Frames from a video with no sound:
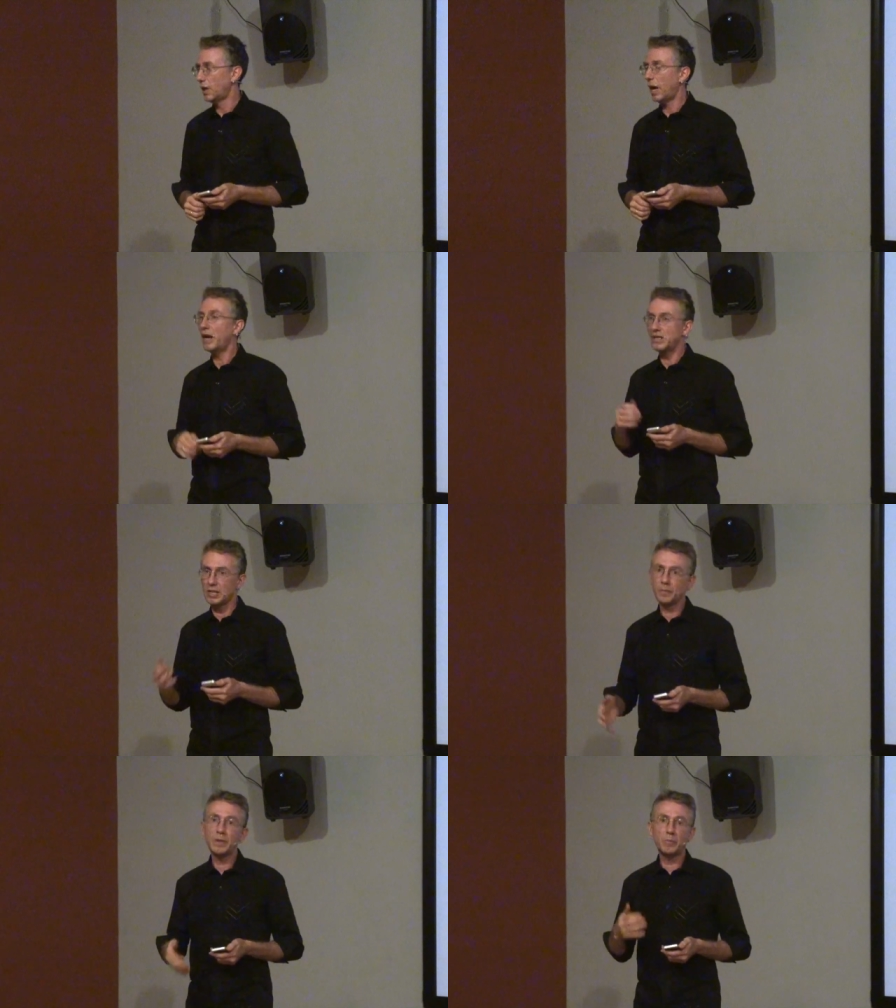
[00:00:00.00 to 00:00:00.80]
I
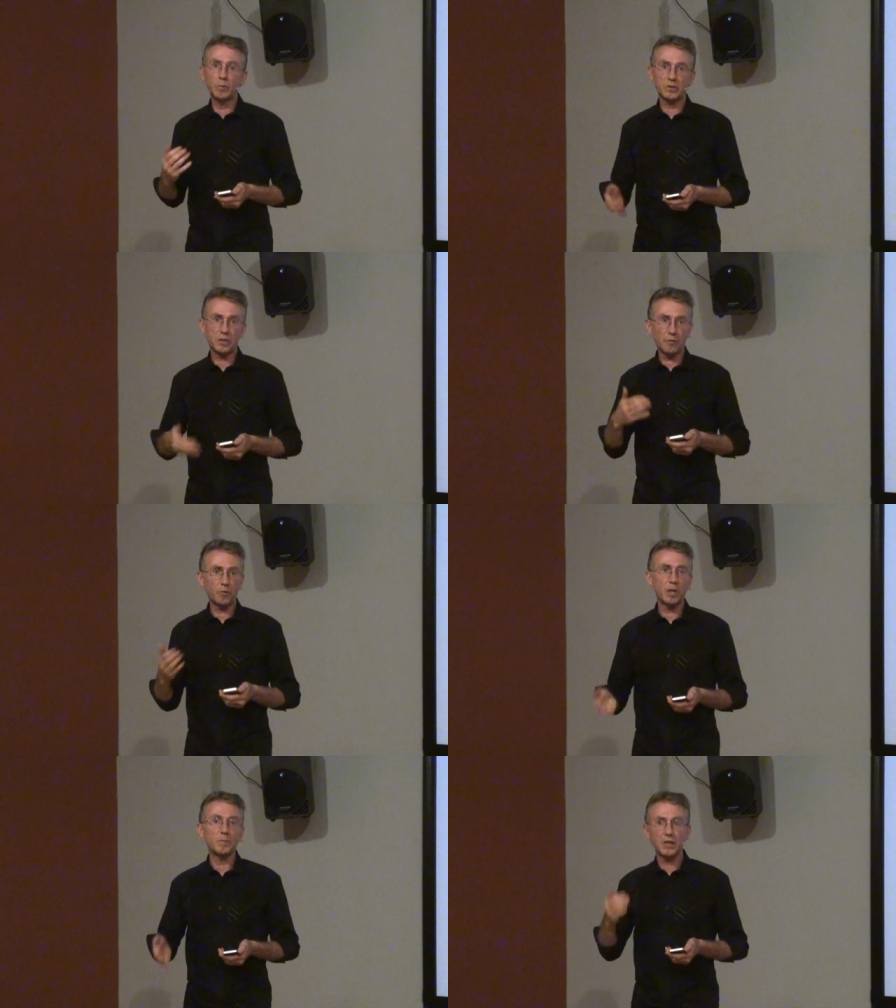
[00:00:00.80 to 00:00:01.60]
see people
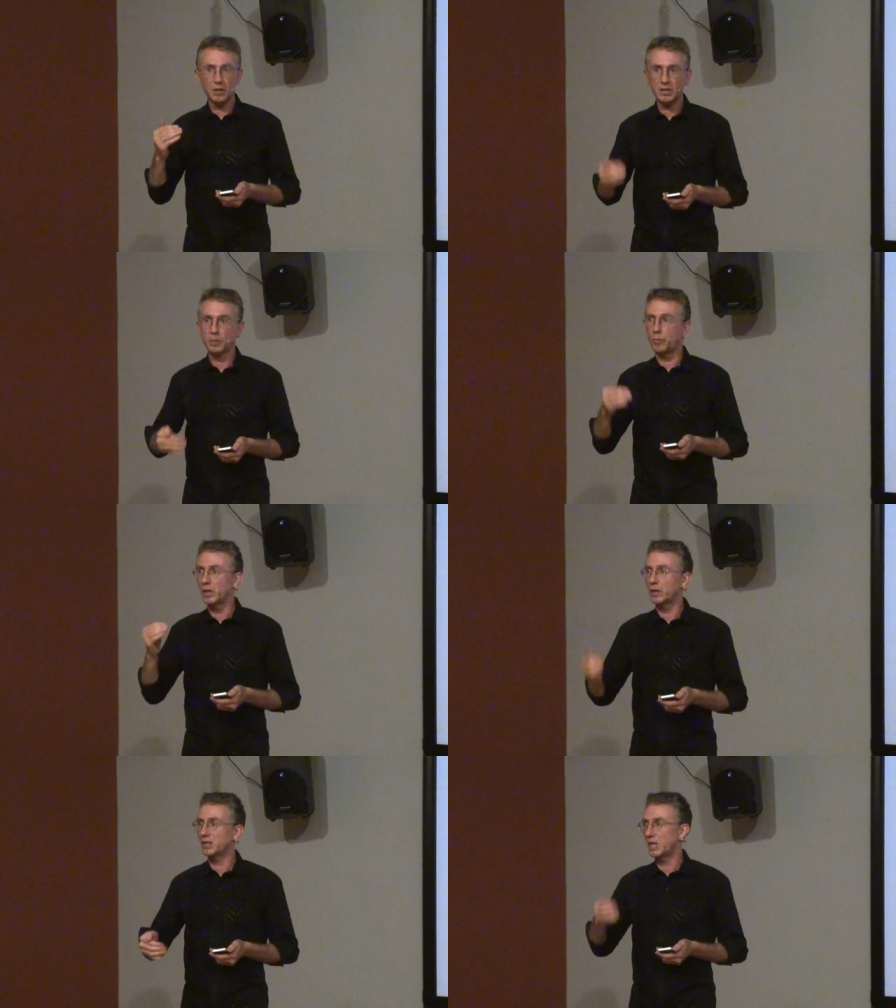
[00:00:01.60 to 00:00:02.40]
suffering because they
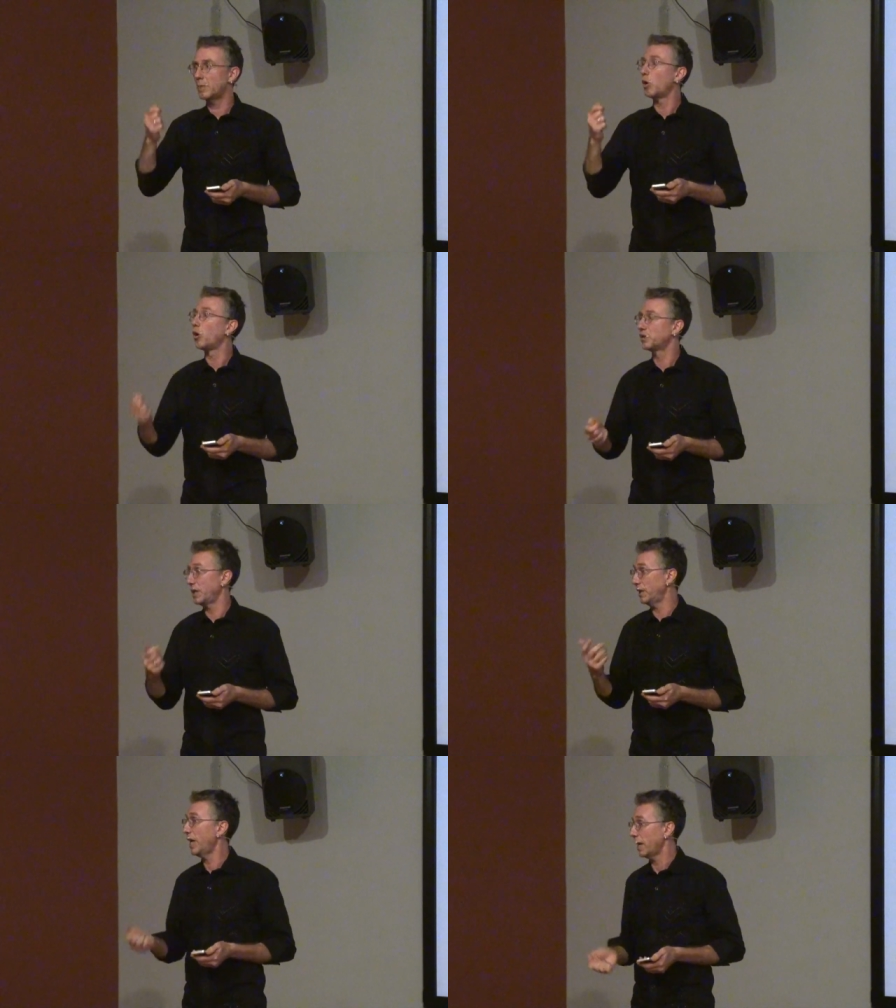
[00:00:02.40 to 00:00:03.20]
bring the same old
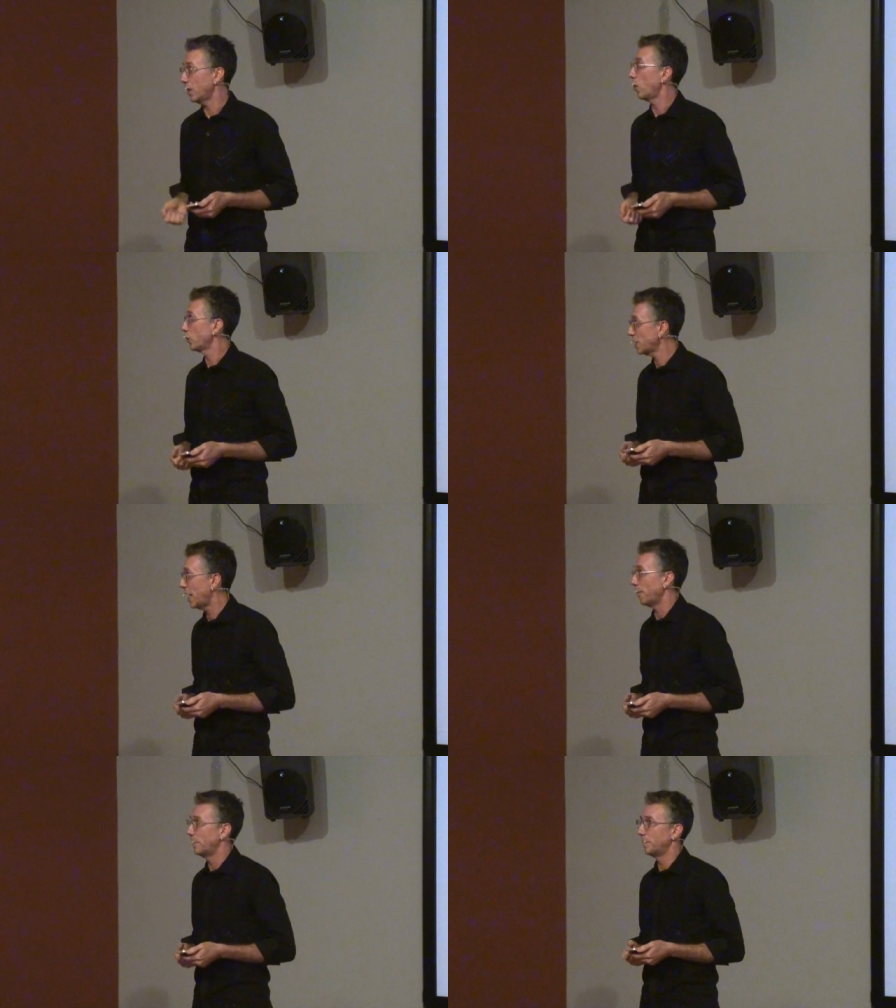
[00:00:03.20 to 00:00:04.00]
DNA all the
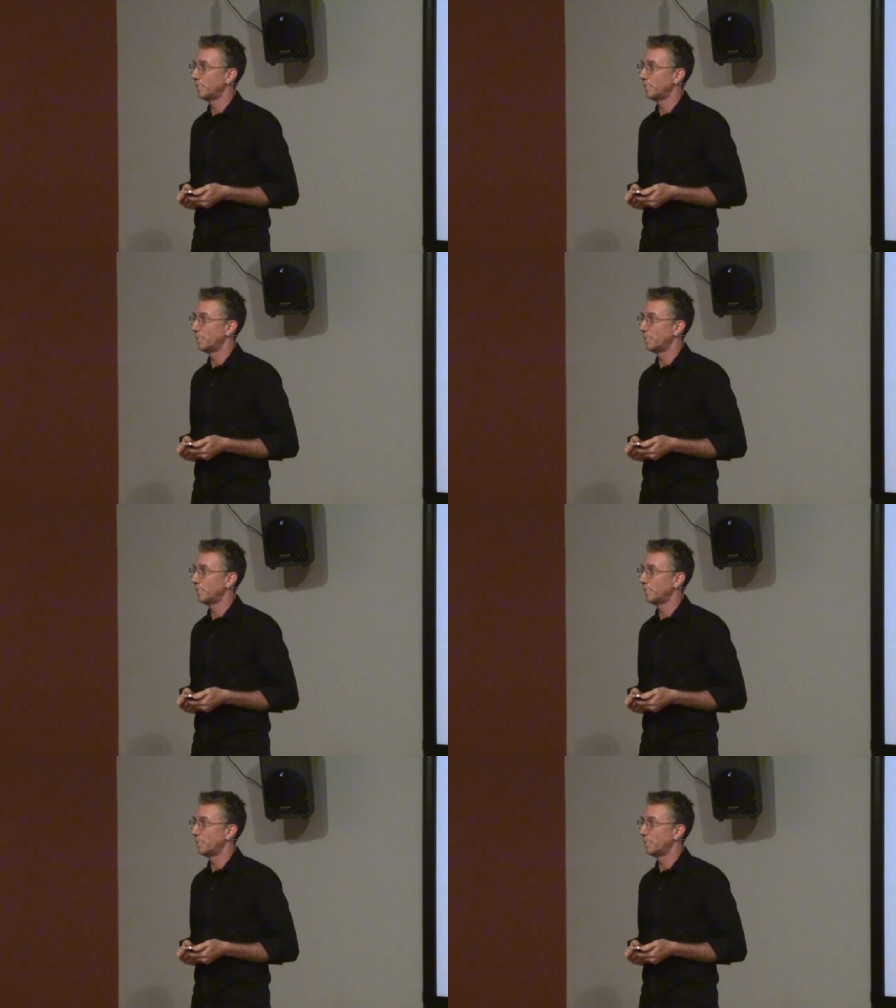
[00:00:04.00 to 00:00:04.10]
time,